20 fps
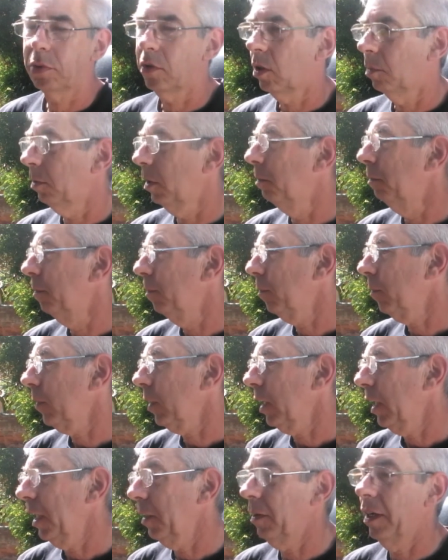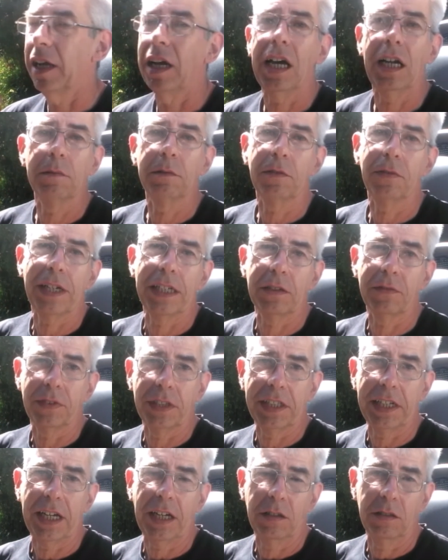Anyway, I hope you found the video
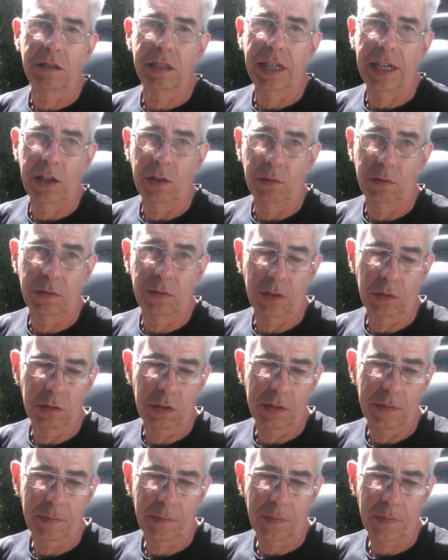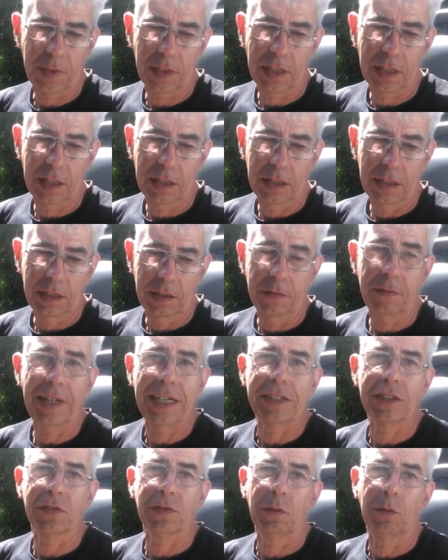helpful. Thanks for watching.
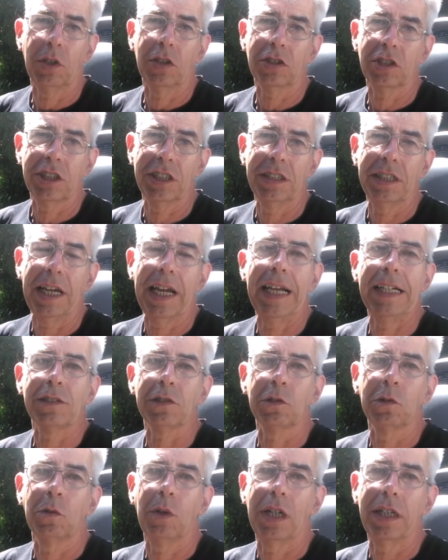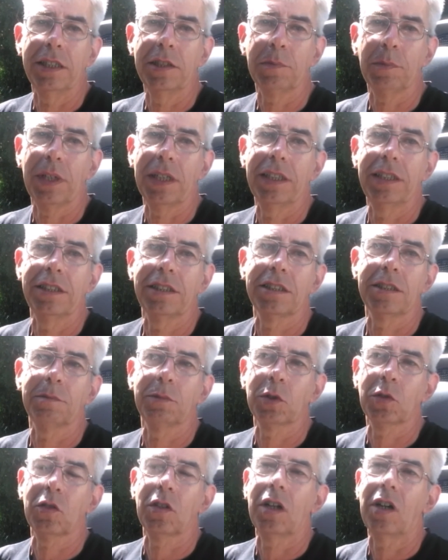As always, please subscribe,
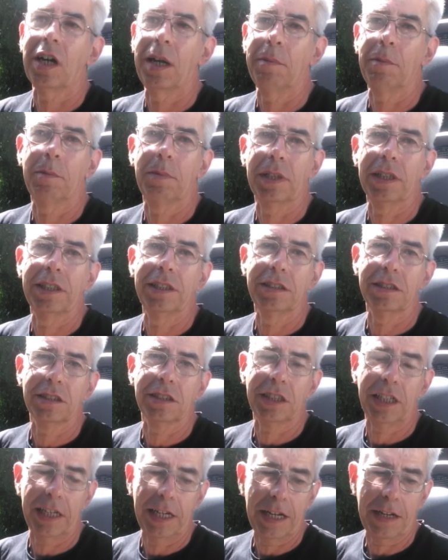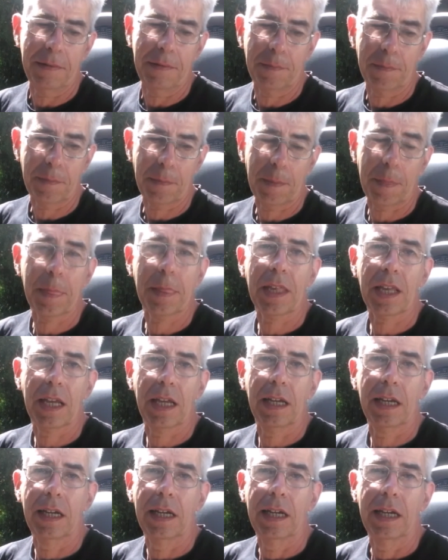please share,
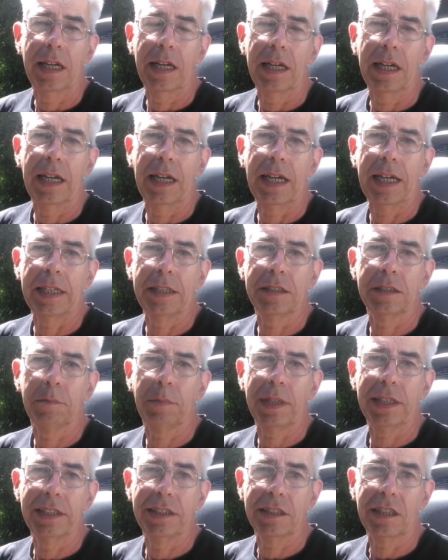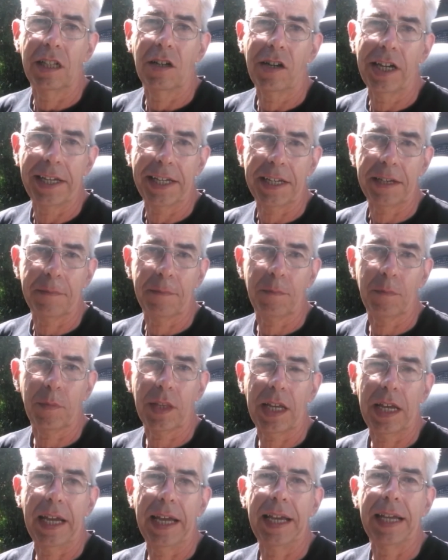and please like. And
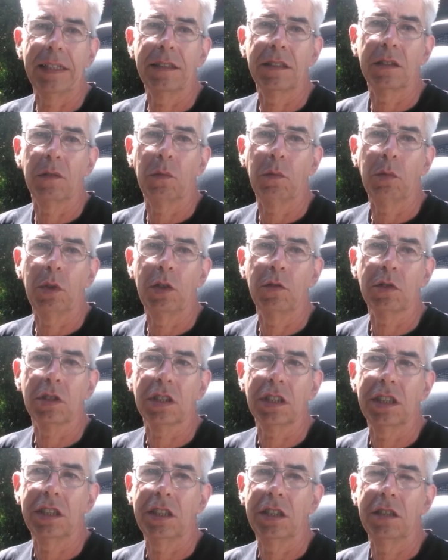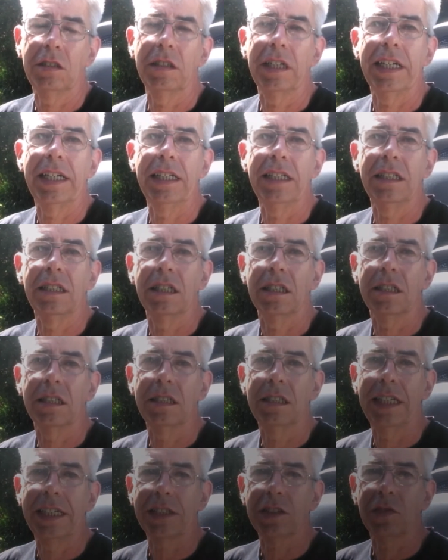we'll see you in the next video.